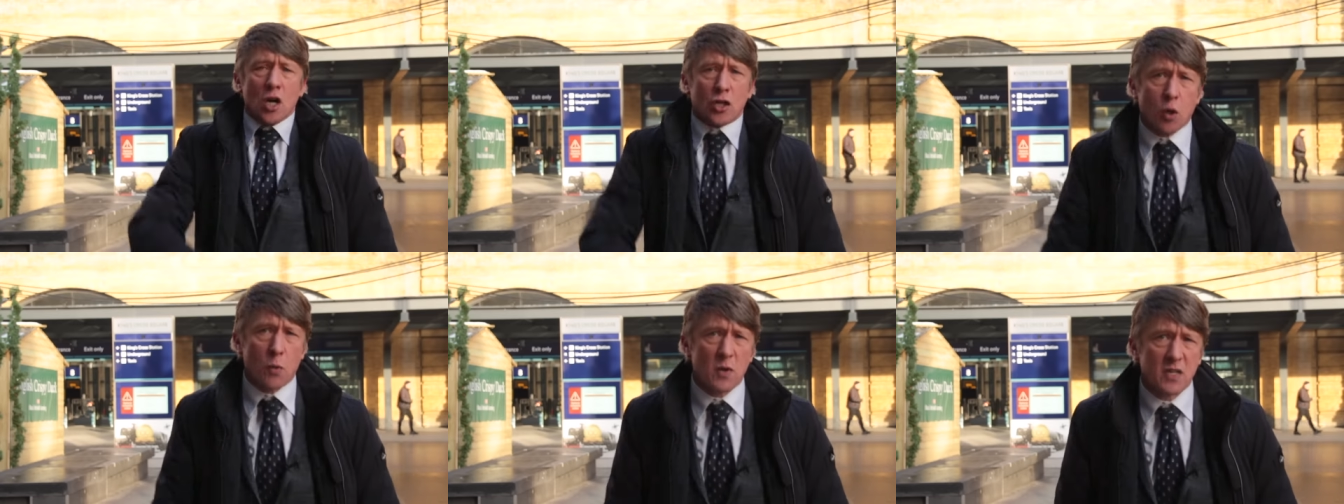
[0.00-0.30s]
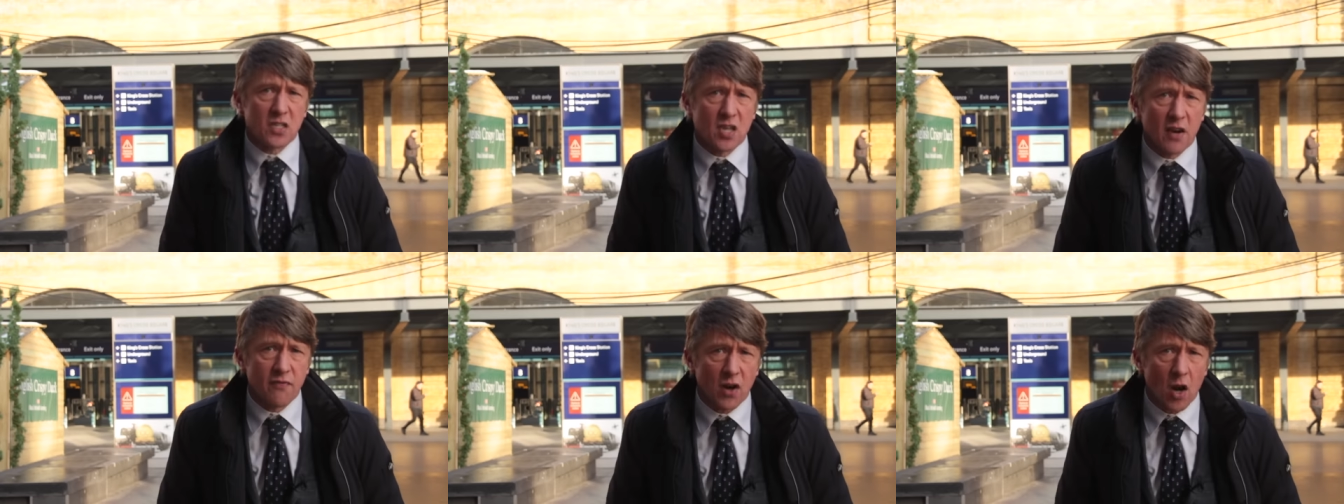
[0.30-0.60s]
to a
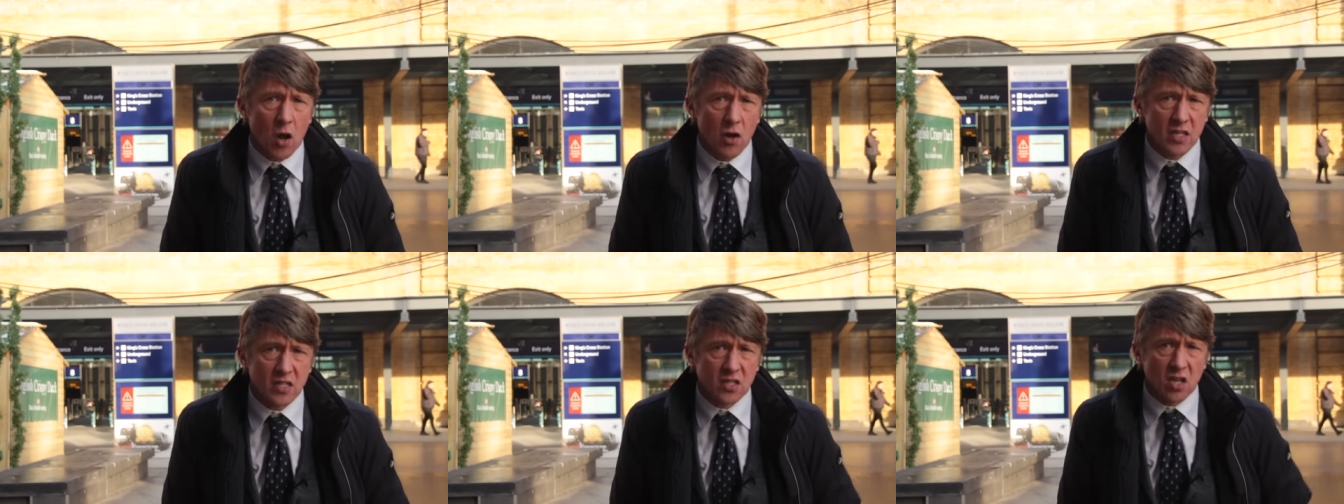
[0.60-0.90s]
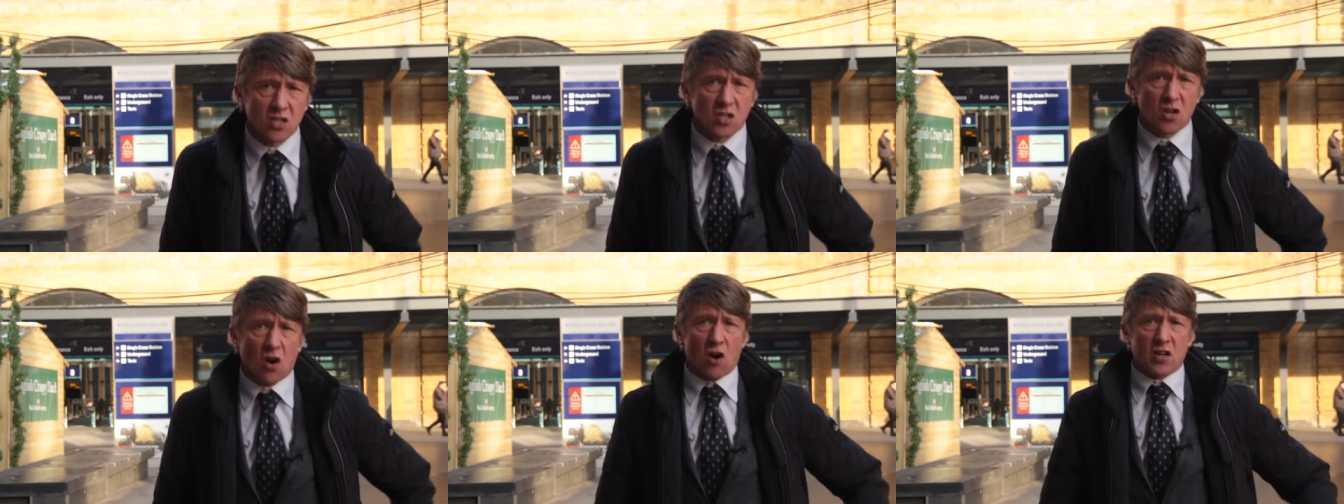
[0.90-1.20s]
civilised
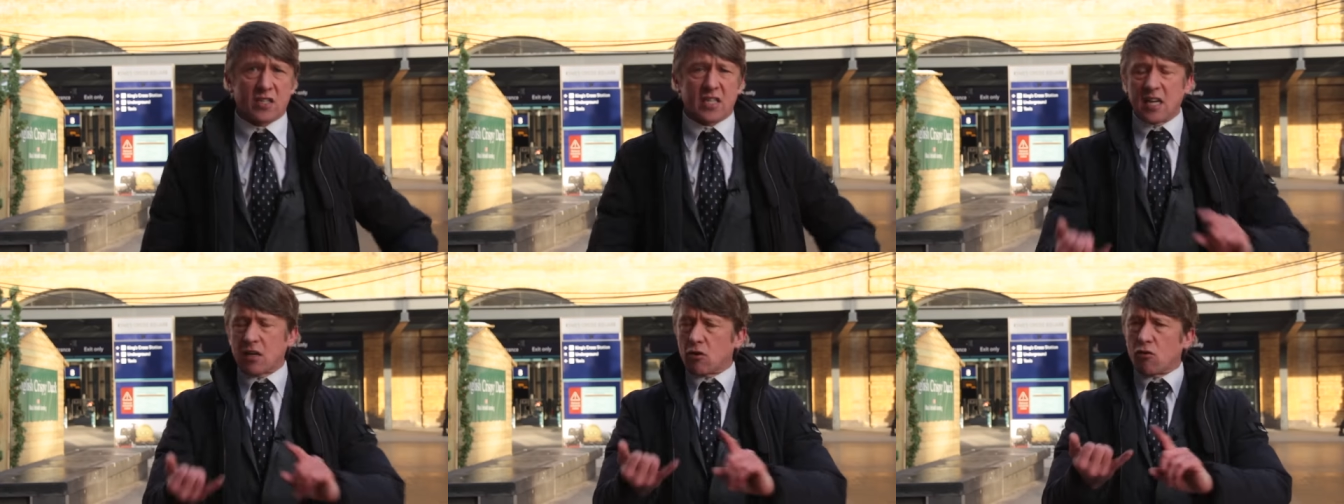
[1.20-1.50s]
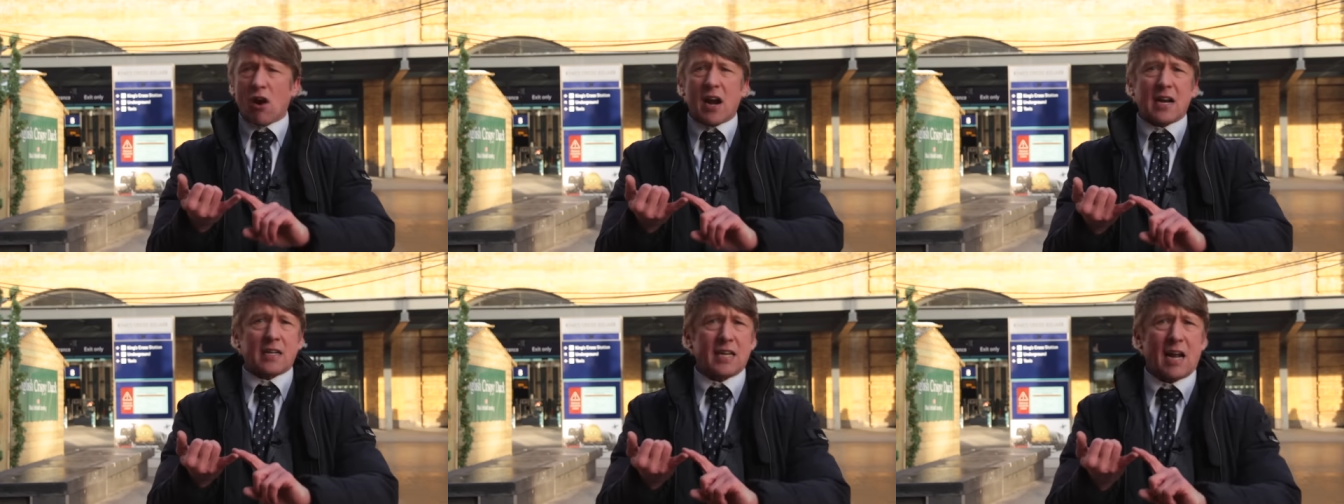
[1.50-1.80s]
society.
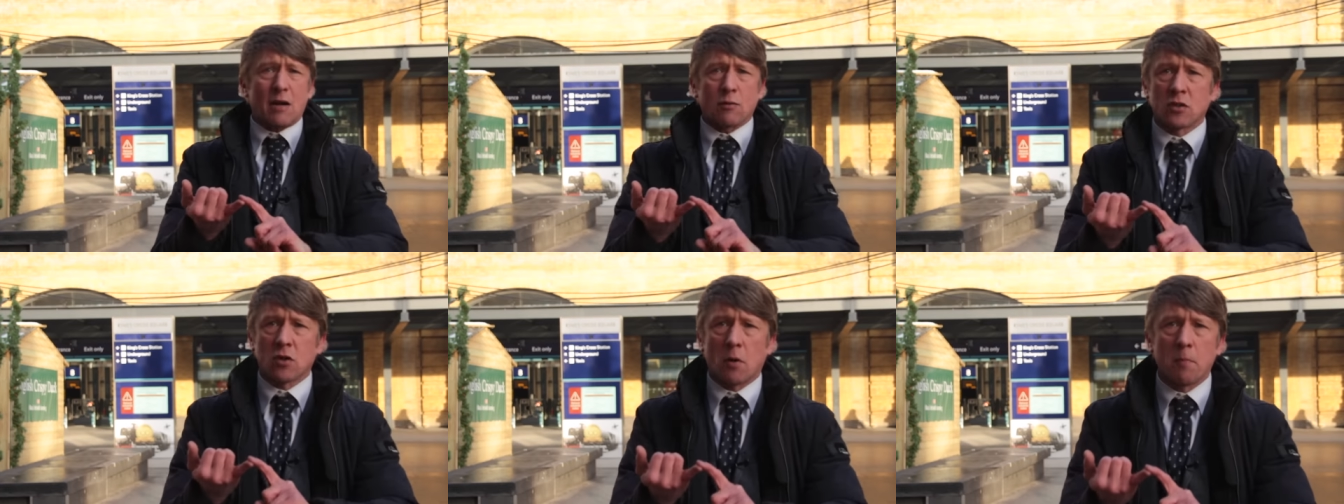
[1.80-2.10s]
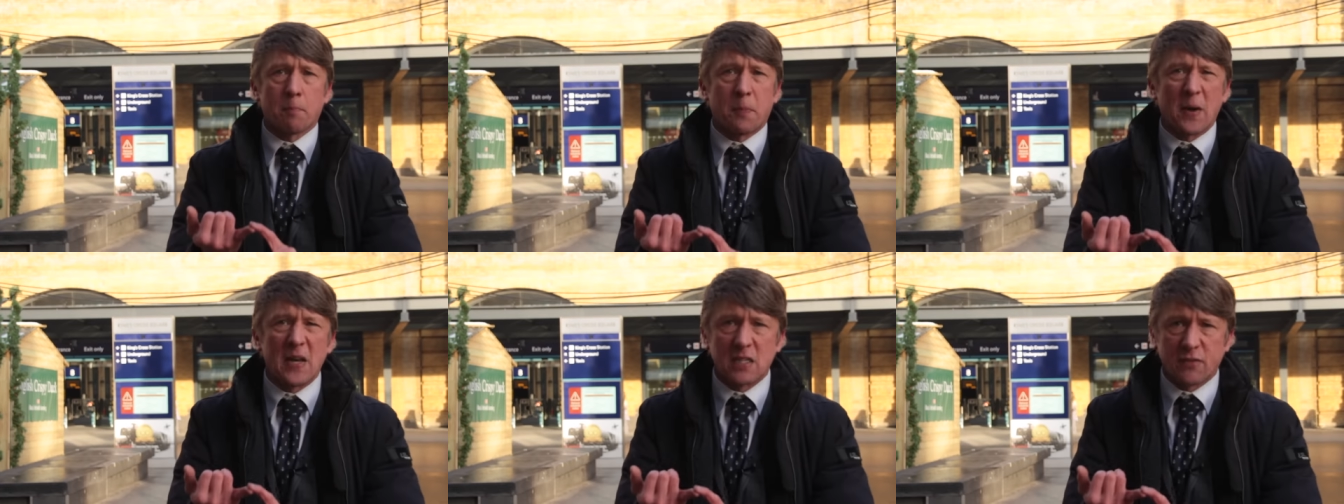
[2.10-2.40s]
Crackdowns on
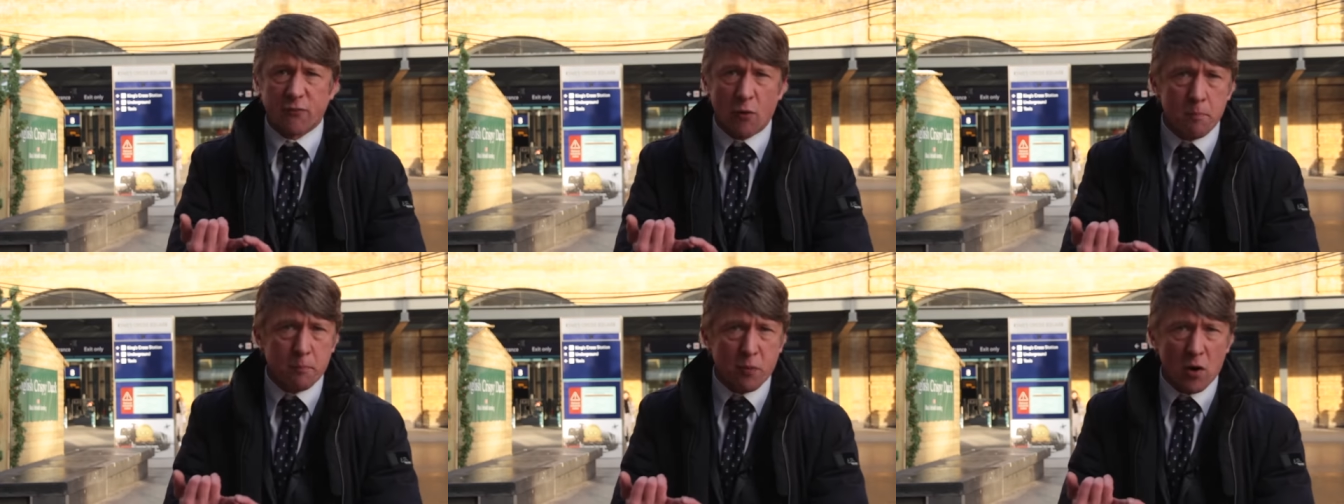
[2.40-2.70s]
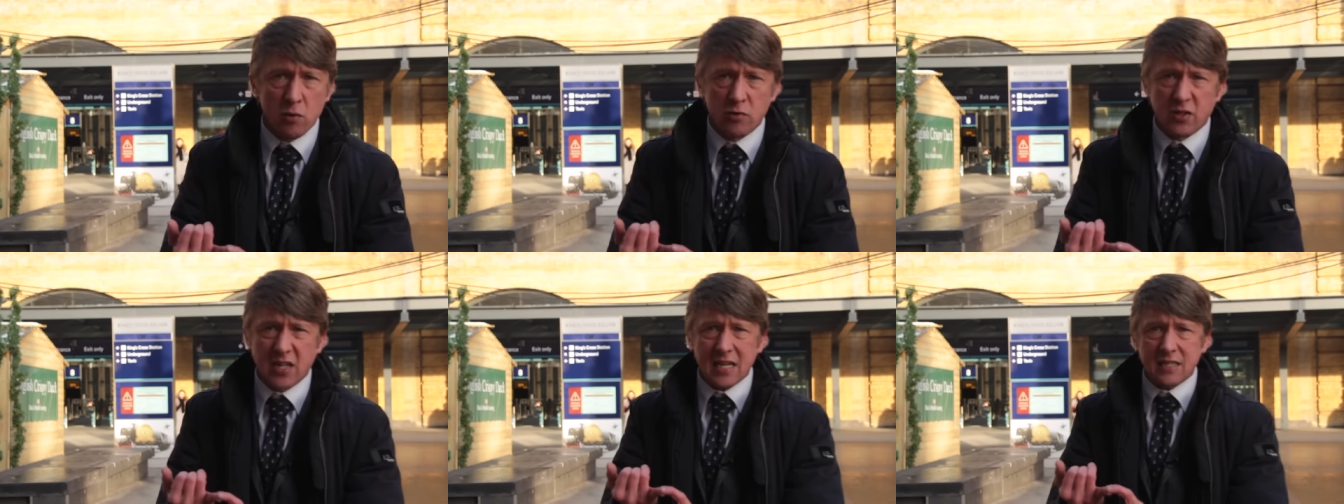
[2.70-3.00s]
peaceful
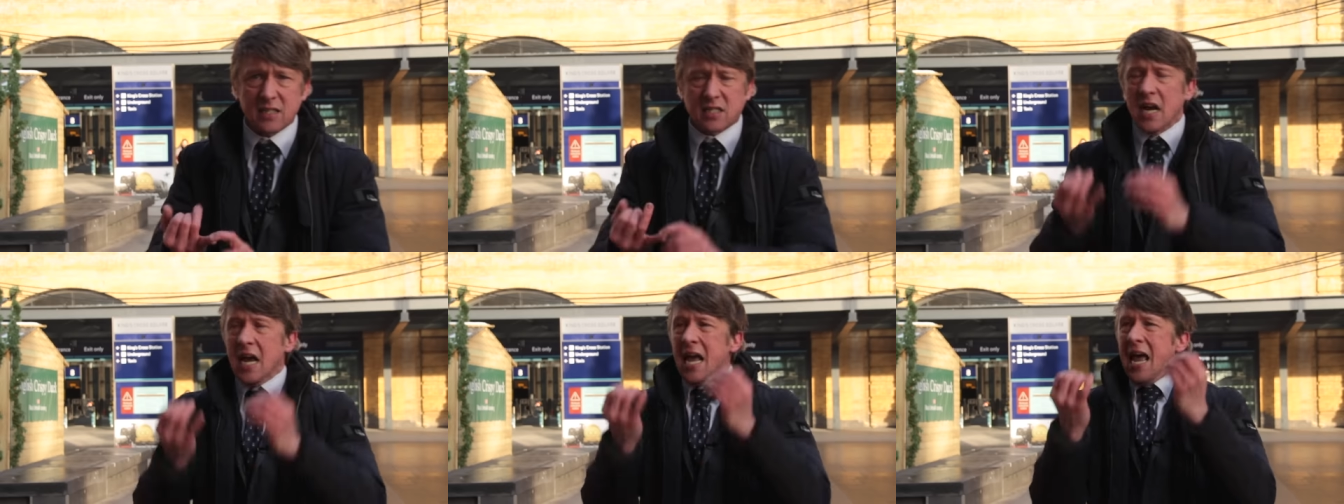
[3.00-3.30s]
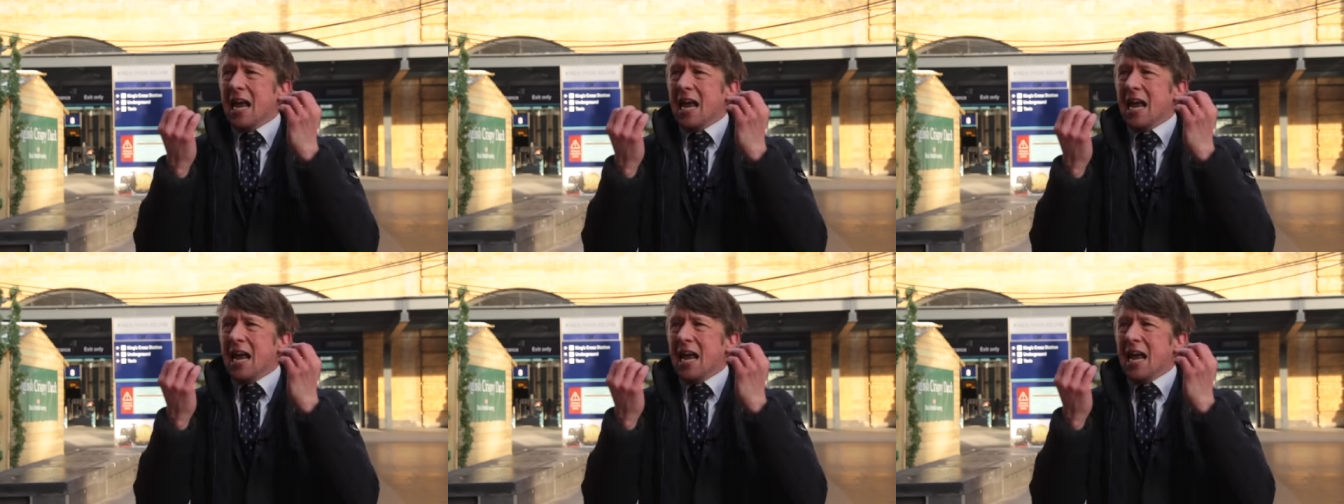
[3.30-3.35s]
protest